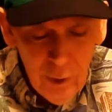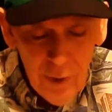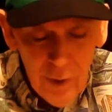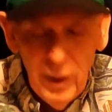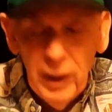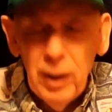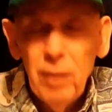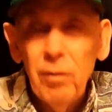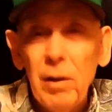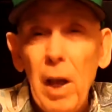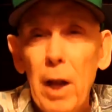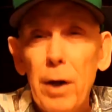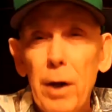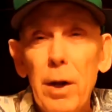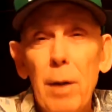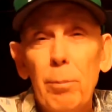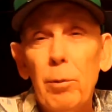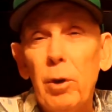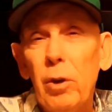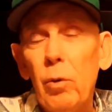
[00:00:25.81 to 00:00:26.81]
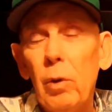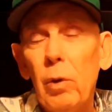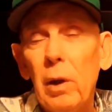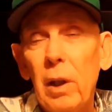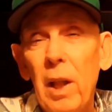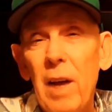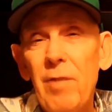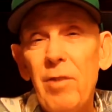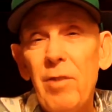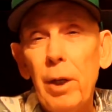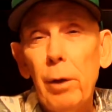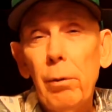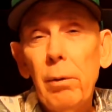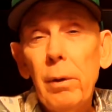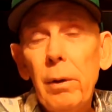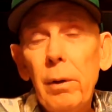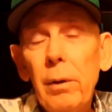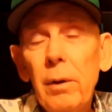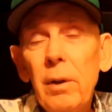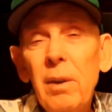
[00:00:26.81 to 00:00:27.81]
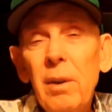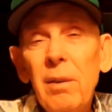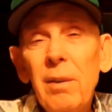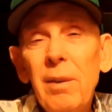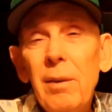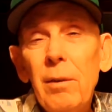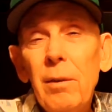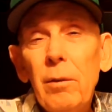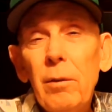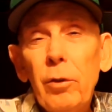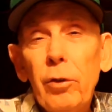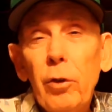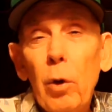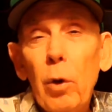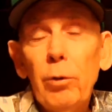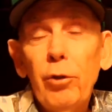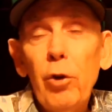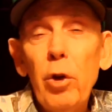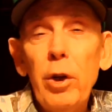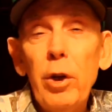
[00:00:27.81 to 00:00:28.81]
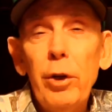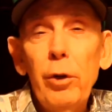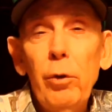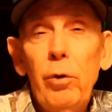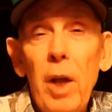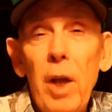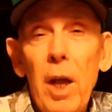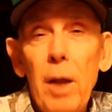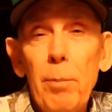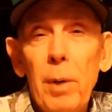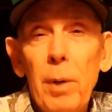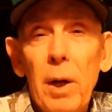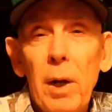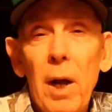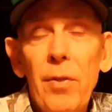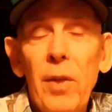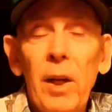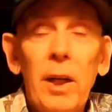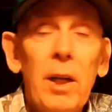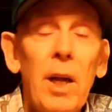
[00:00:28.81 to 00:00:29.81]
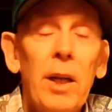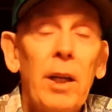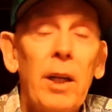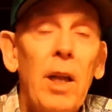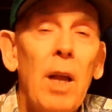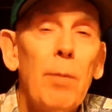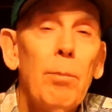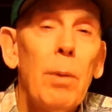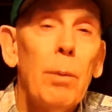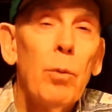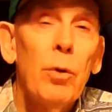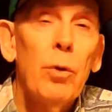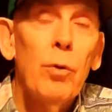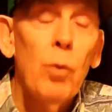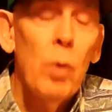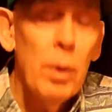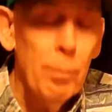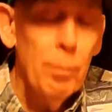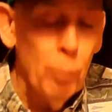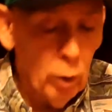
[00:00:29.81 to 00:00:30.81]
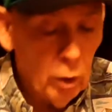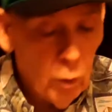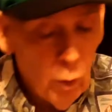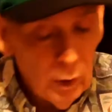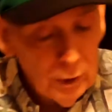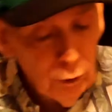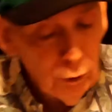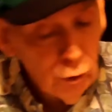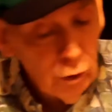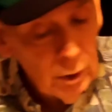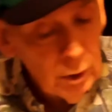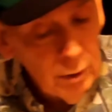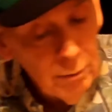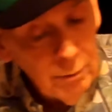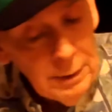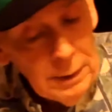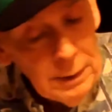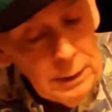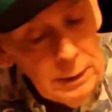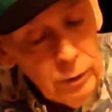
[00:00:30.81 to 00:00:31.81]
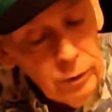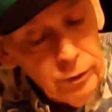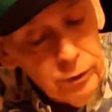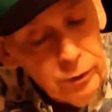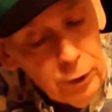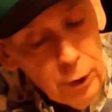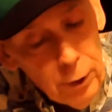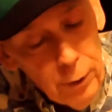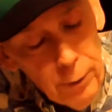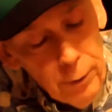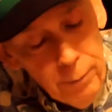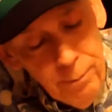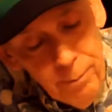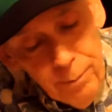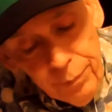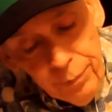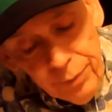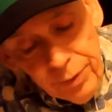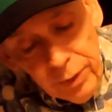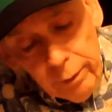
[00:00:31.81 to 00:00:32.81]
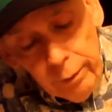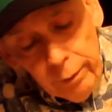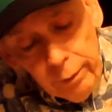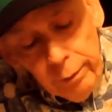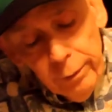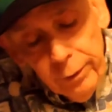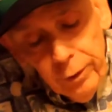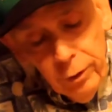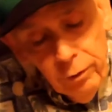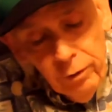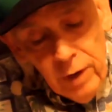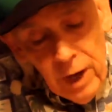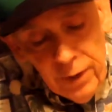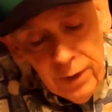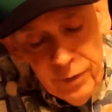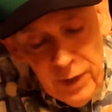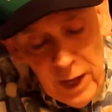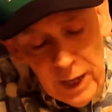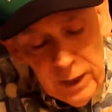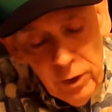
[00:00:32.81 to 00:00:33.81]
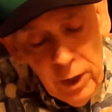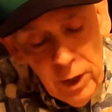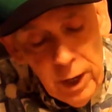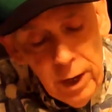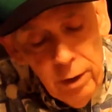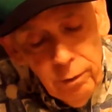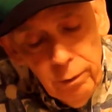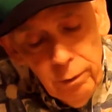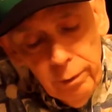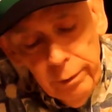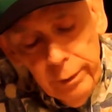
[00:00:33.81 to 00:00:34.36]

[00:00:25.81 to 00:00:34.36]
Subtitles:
I think you've got a number to 11. So I was going to do 10, but I think I came up with one more question. So you've got that down.